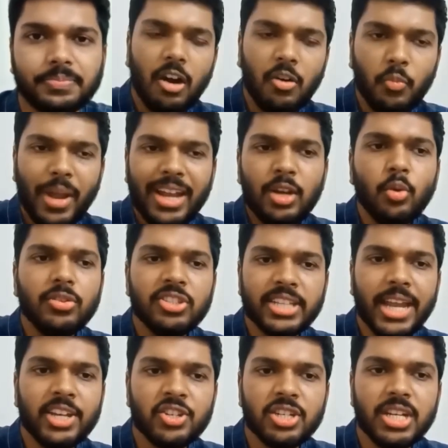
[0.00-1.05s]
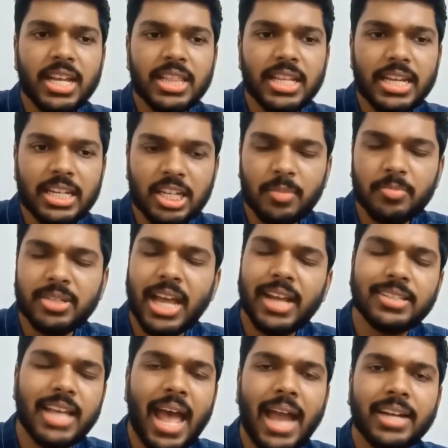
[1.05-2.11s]
A well-known section in the Income
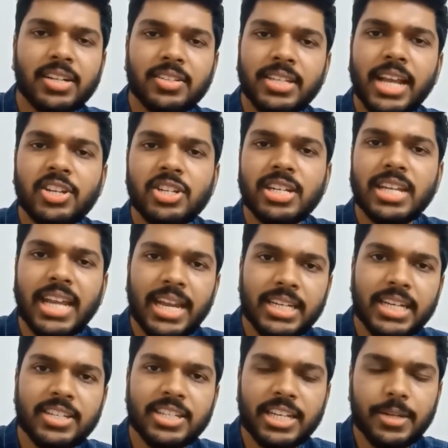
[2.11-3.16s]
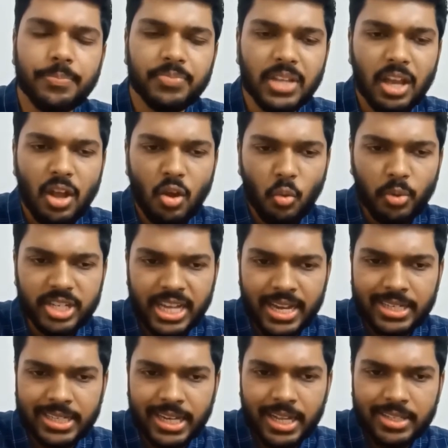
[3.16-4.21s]
Tax Act is section 80C, which
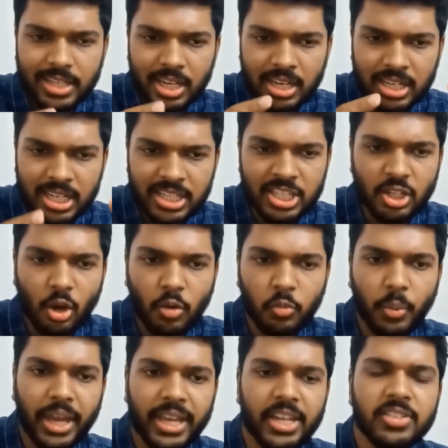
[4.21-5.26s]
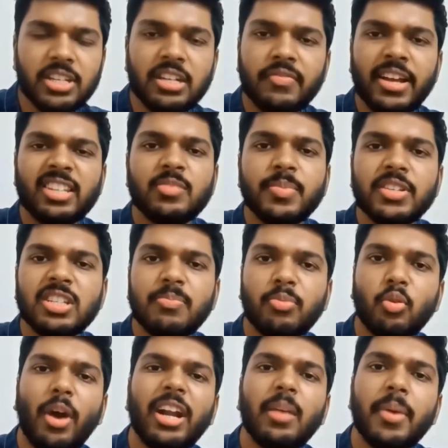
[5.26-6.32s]
entails a list of various investments
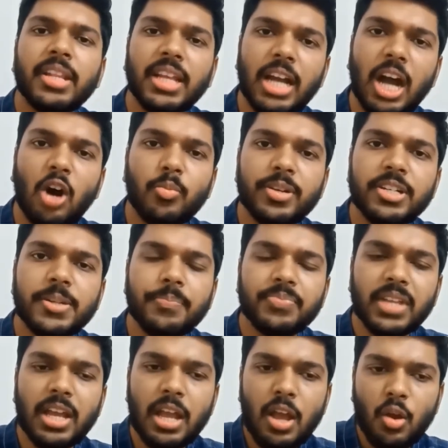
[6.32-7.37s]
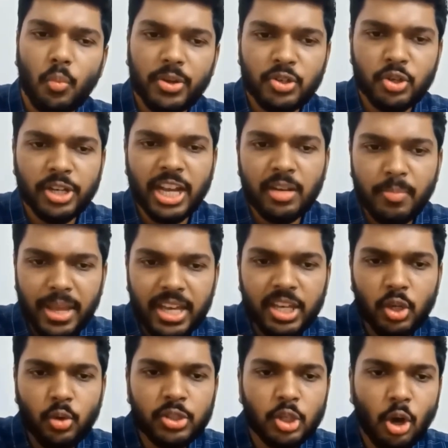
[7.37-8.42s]
provided by the government which you can make
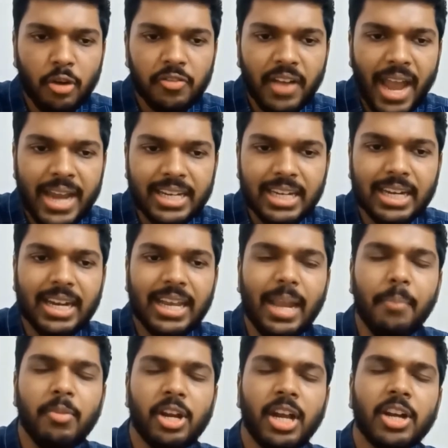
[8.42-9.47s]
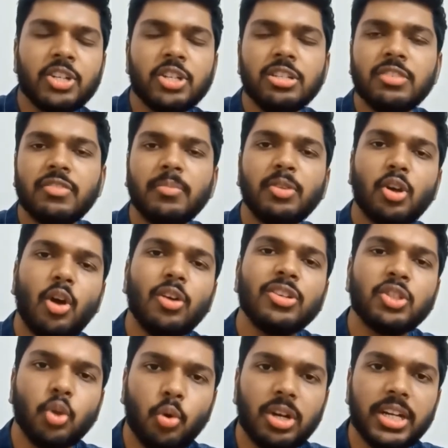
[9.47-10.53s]
use of and claim deductions from gross
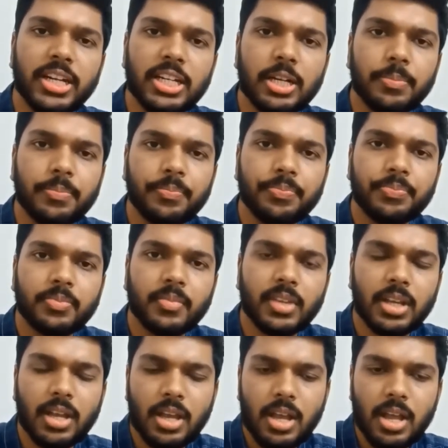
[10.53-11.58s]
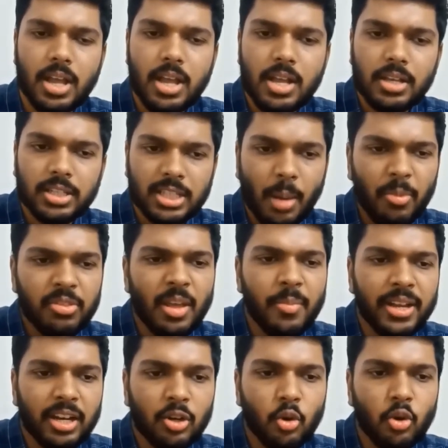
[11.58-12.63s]
total income. Some of them
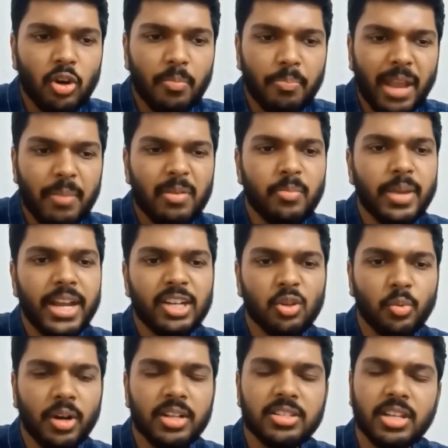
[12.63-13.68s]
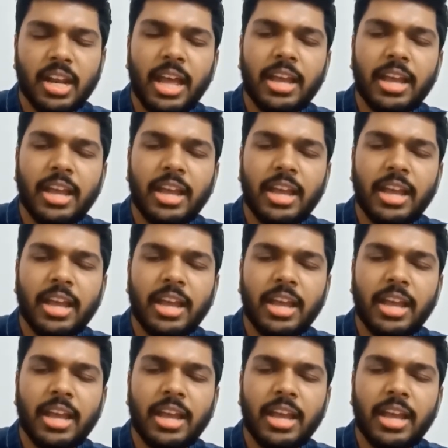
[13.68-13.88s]
include payment made towards the